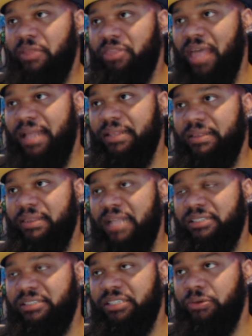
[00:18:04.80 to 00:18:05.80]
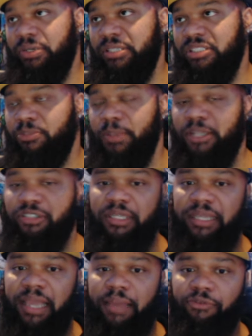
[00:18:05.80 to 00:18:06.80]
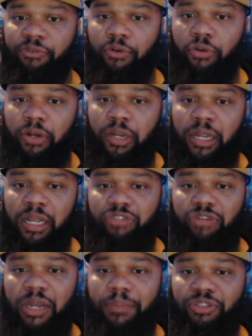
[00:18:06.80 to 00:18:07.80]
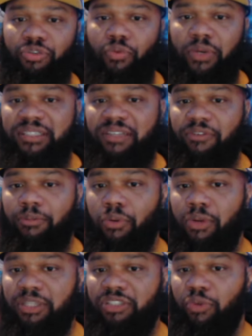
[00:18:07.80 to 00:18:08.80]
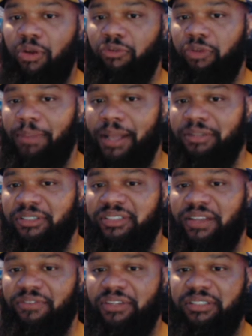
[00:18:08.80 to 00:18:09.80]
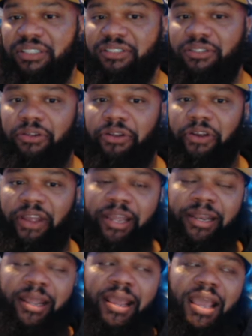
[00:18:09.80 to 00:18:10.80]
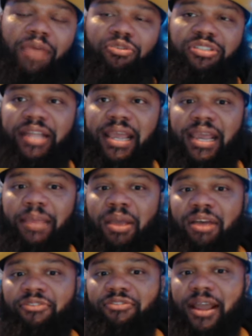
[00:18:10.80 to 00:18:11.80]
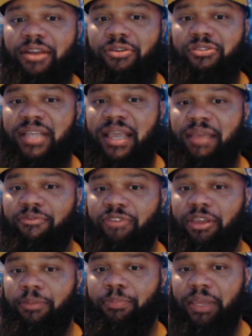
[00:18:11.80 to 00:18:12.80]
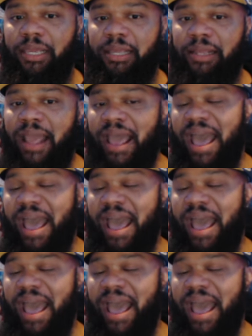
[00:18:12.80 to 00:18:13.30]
that series, especially game four, dropping 27 points, 12 rebounds, and 7 assists on their head, and was named Finals MVP,